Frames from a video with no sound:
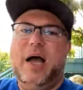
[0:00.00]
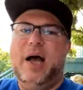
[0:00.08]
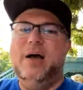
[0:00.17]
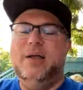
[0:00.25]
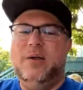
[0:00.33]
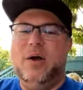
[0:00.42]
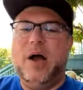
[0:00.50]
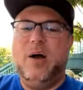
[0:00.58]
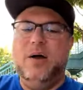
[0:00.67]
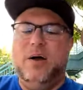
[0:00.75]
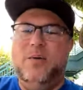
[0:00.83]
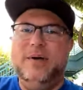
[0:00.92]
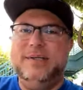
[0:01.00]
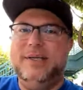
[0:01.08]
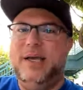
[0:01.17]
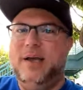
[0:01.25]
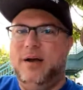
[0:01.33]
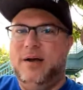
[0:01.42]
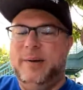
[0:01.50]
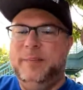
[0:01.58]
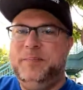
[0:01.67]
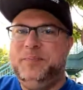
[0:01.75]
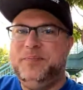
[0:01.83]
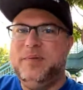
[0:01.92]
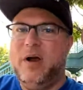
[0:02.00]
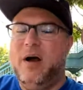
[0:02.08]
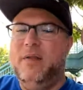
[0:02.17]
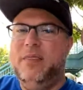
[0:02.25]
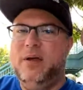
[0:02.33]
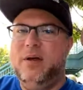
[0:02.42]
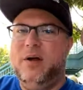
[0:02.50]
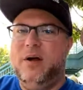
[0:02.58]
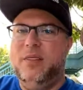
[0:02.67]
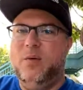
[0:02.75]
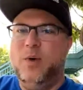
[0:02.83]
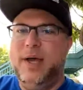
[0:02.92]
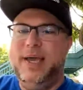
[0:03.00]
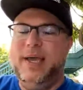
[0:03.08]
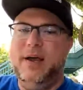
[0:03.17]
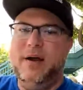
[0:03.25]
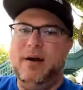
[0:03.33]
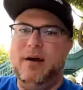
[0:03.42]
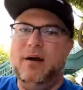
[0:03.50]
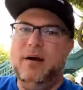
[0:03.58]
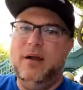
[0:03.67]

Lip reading: I want to say on the way here,